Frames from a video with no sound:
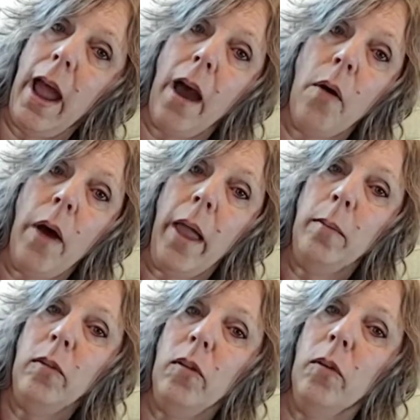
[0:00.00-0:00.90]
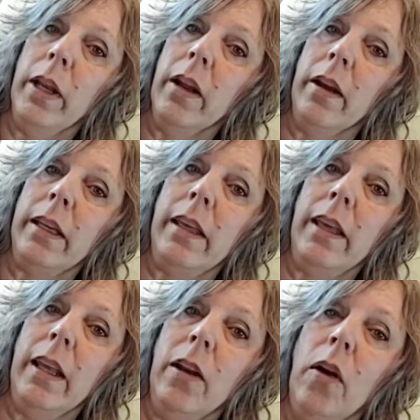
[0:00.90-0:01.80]
how I'm doing on
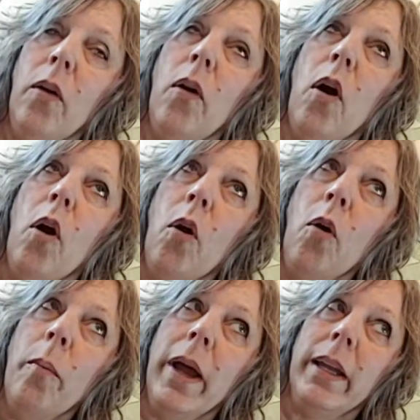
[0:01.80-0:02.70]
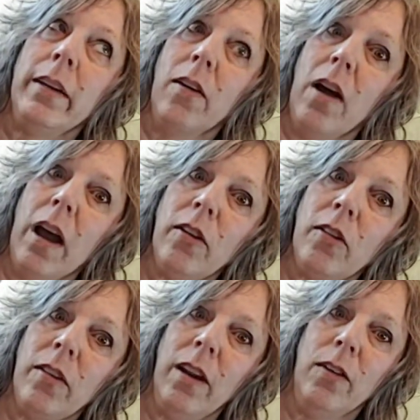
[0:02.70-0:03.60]
keto, oh my
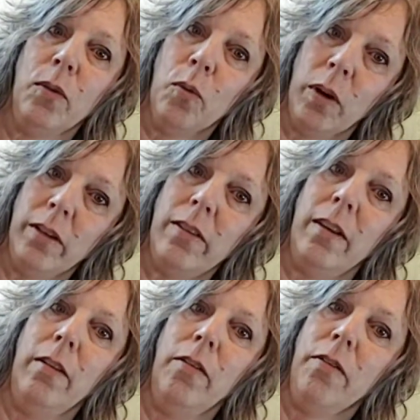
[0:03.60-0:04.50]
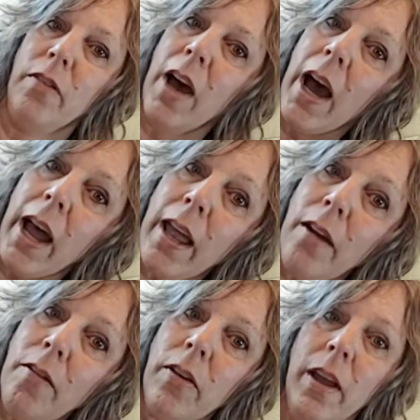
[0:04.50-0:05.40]
gosh, day
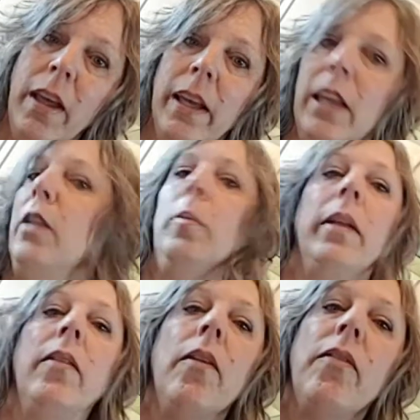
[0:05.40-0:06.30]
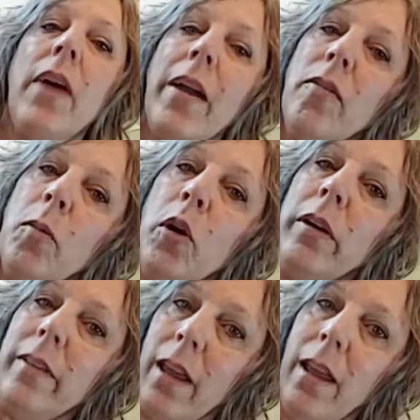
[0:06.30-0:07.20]
25. Can you believe it? 5
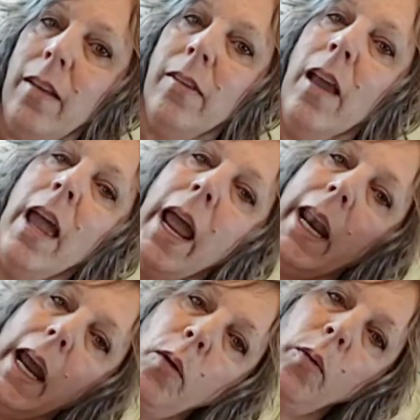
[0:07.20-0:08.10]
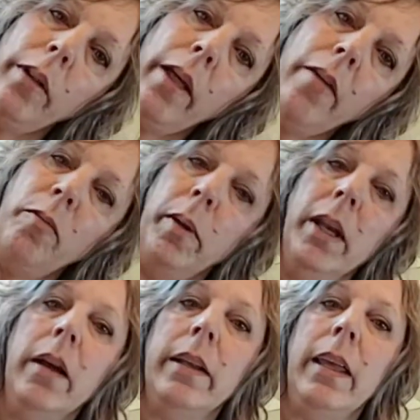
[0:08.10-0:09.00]
more days and I will have
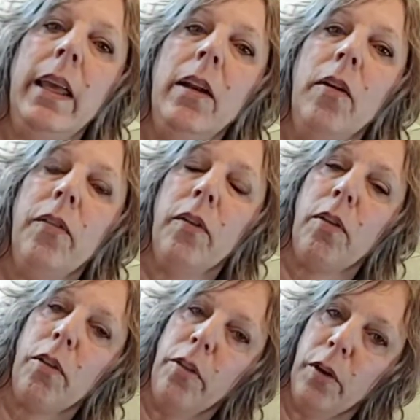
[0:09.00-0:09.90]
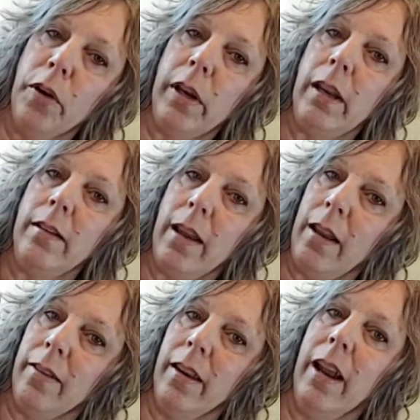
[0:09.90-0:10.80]
been on keto for 30
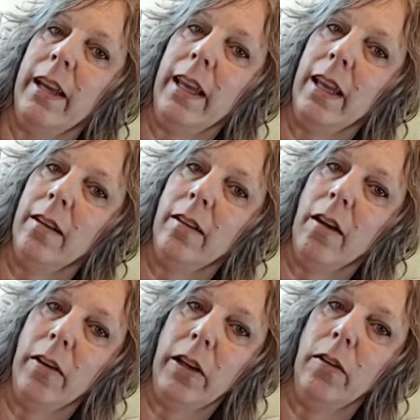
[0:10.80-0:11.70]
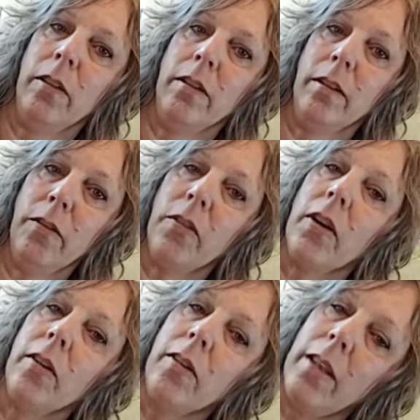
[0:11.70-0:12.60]
days, and I can't tell you the
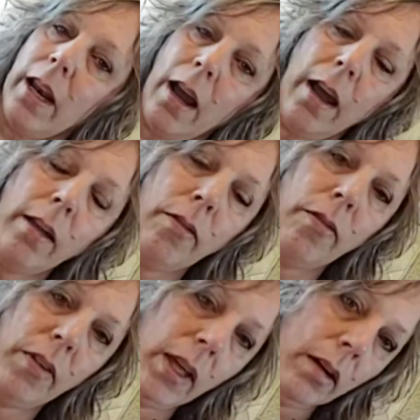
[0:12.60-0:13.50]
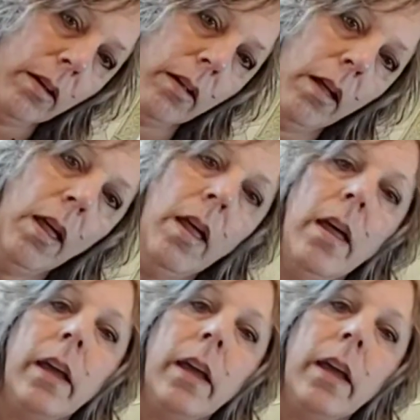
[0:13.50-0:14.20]
difference that I feel